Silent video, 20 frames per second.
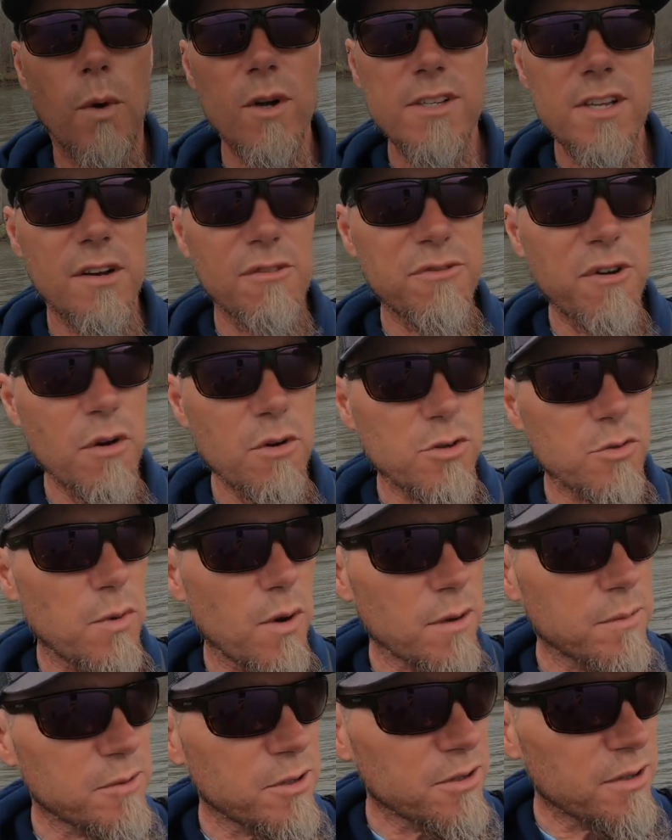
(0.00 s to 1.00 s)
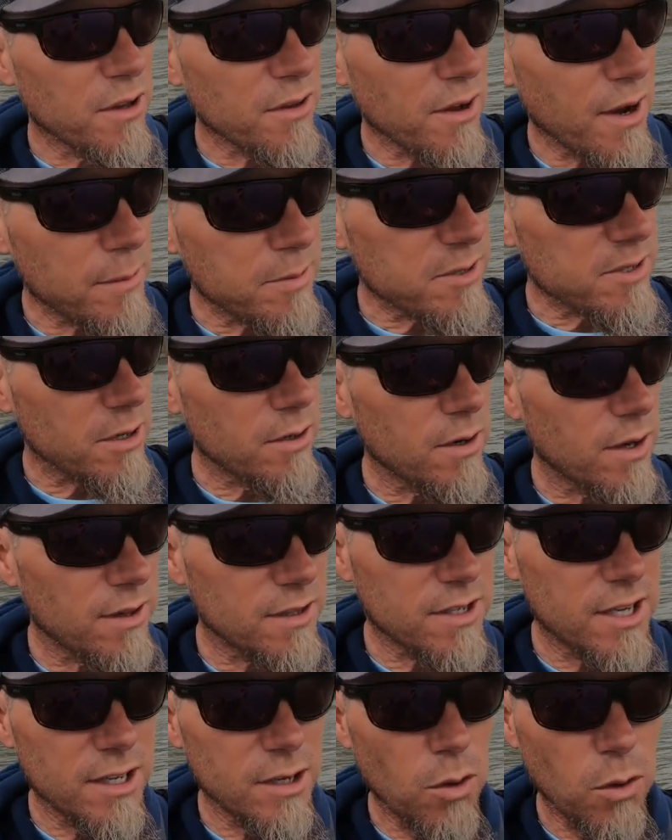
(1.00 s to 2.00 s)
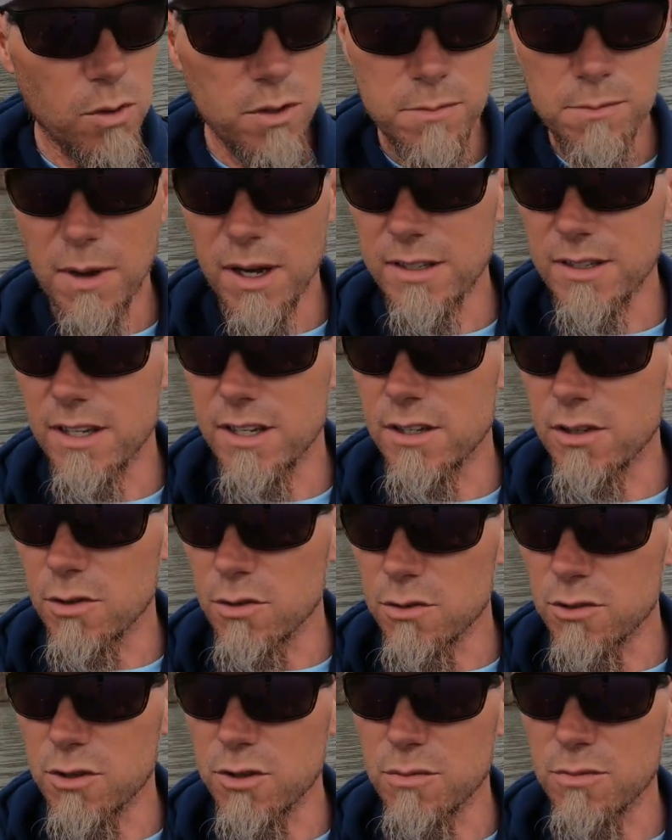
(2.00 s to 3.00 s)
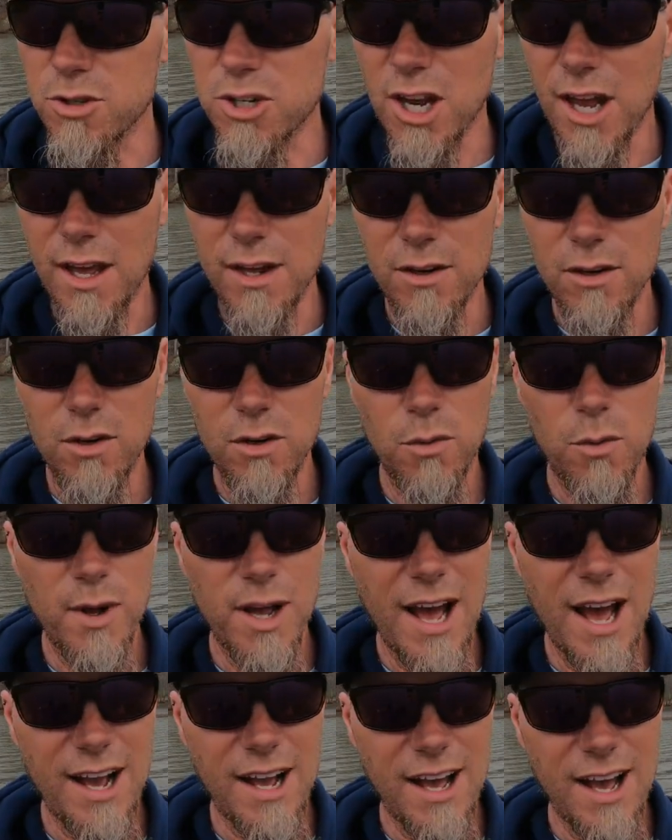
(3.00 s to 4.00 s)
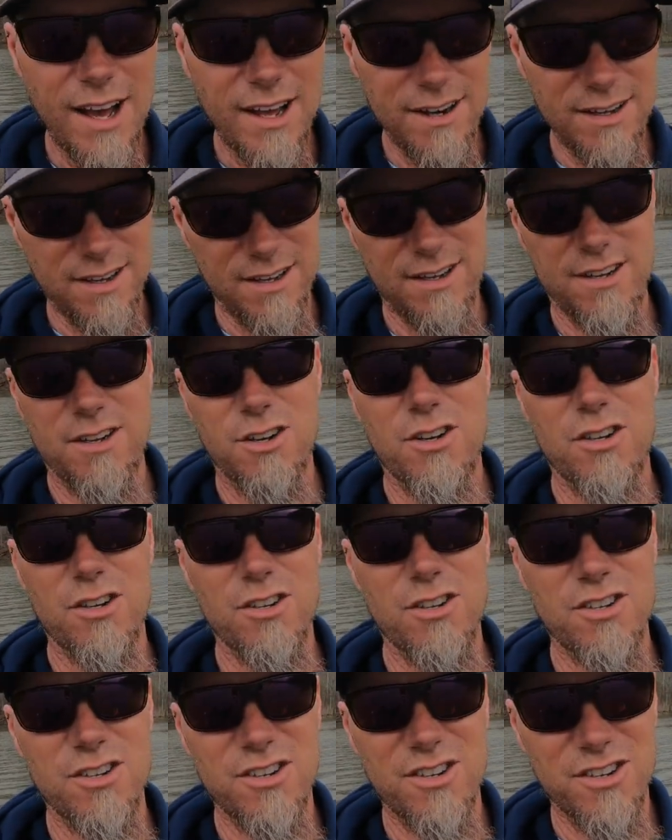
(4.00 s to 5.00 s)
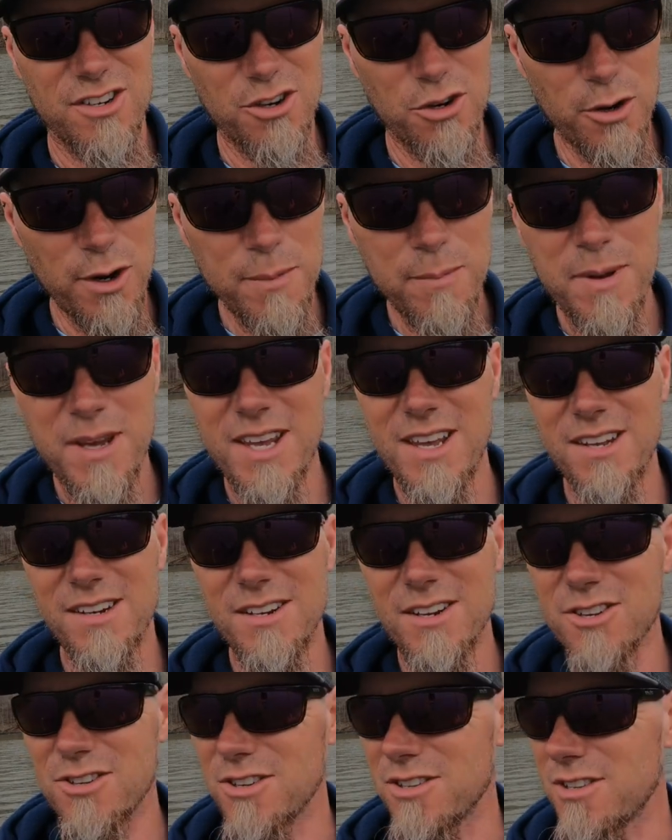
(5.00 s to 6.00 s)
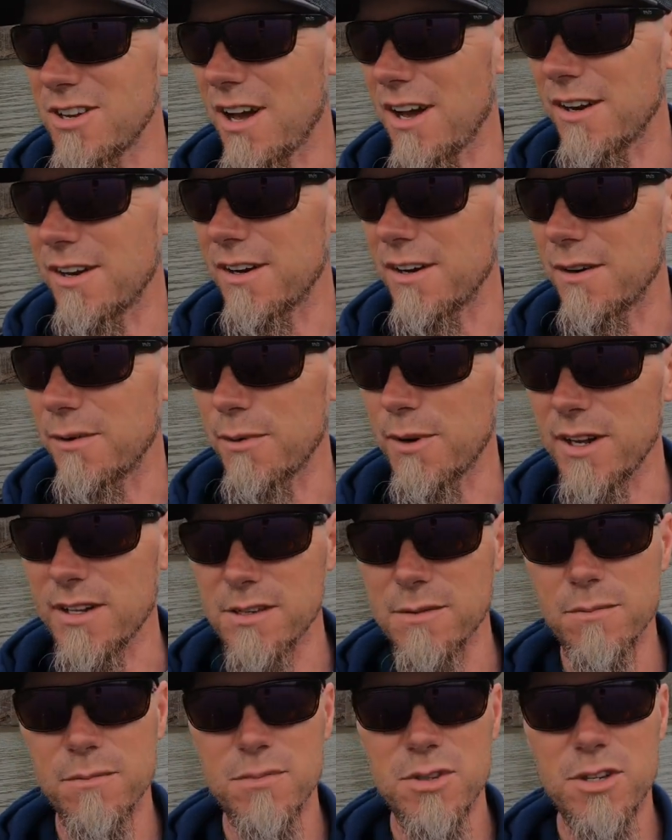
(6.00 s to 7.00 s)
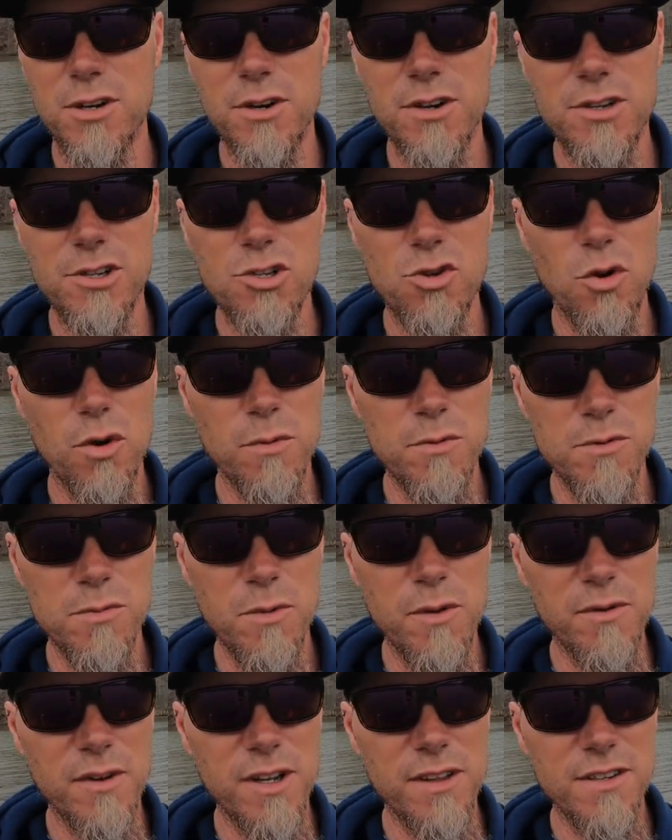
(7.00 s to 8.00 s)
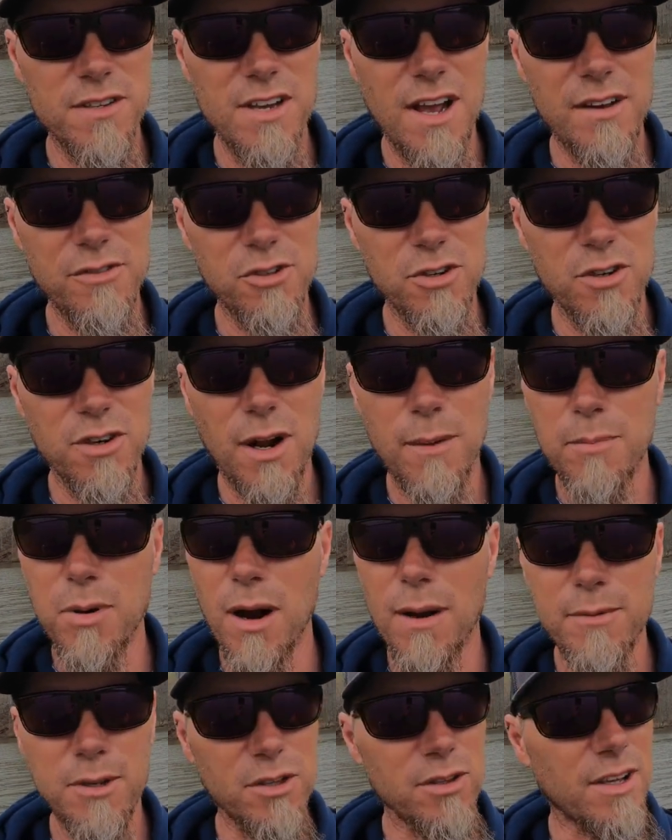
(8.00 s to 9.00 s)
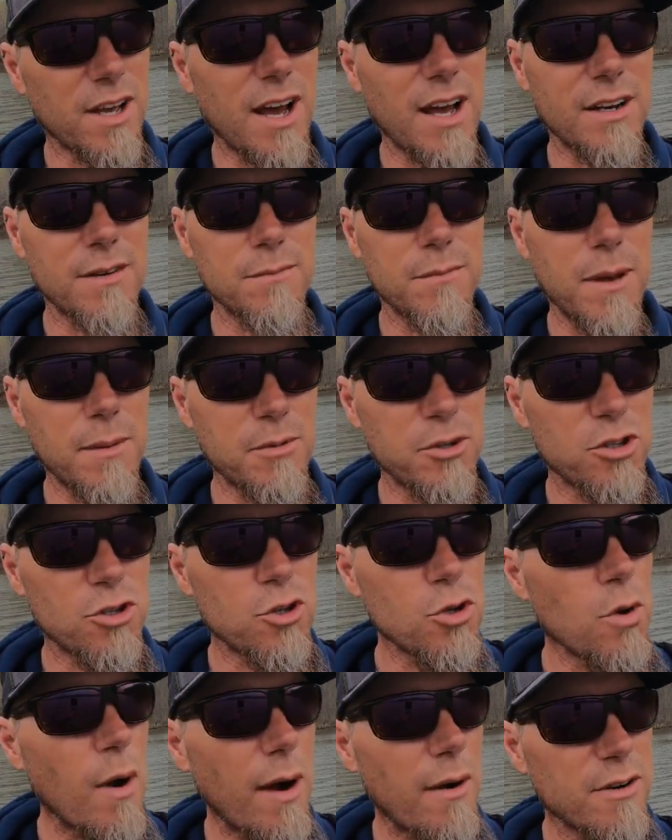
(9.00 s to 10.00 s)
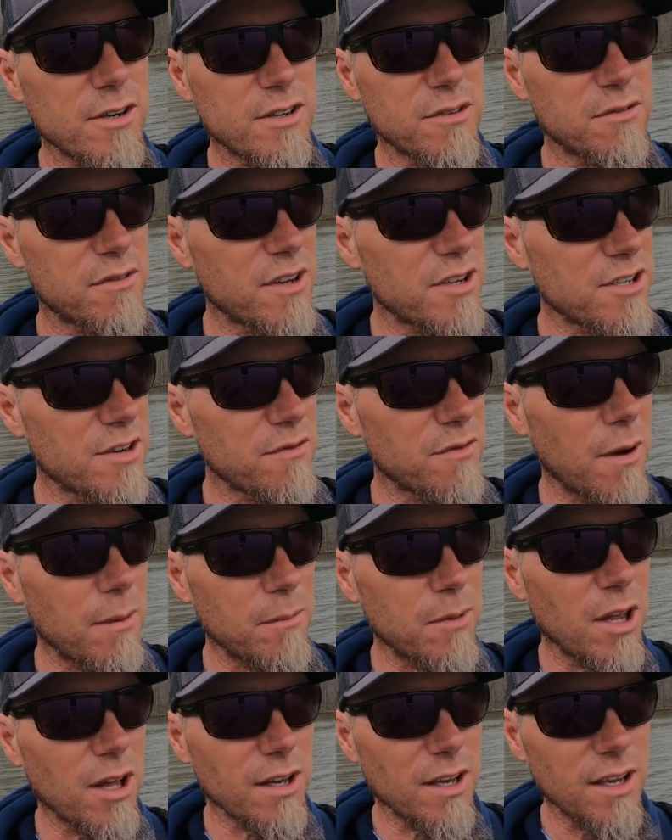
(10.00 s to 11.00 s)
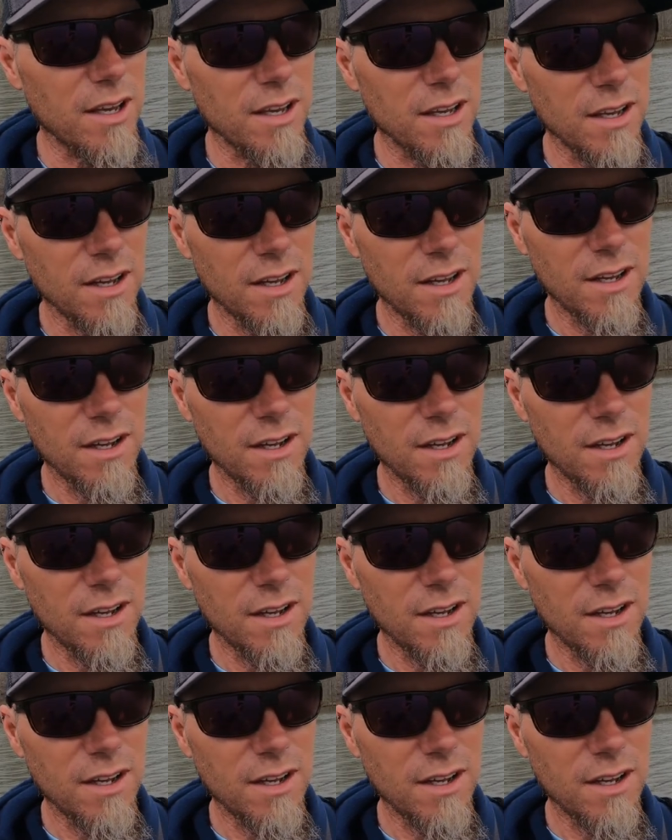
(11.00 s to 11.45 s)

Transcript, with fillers: What's up, folks? Welcome to another episode of the ten horse monty YouTube channel. We got kind of creepy conditions out here. We got some serious storms moving in this afternoon. I probably only got maybe two hours to fish if I'm lucky.